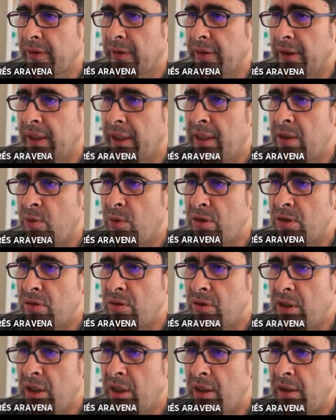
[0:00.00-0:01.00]
Any question
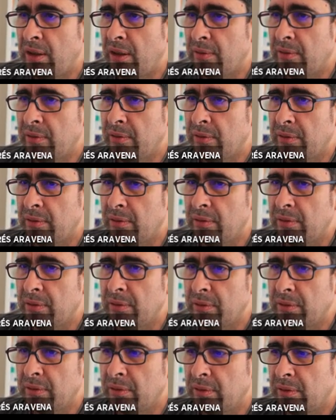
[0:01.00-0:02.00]
here?
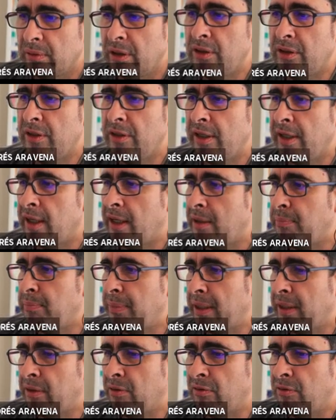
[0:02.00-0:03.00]
This is the hard
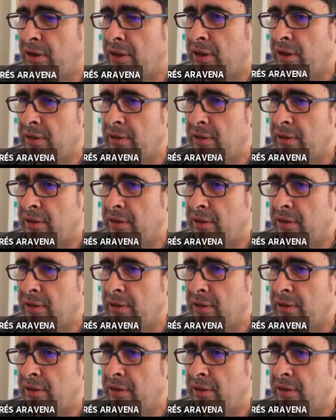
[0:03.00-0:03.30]
part of the...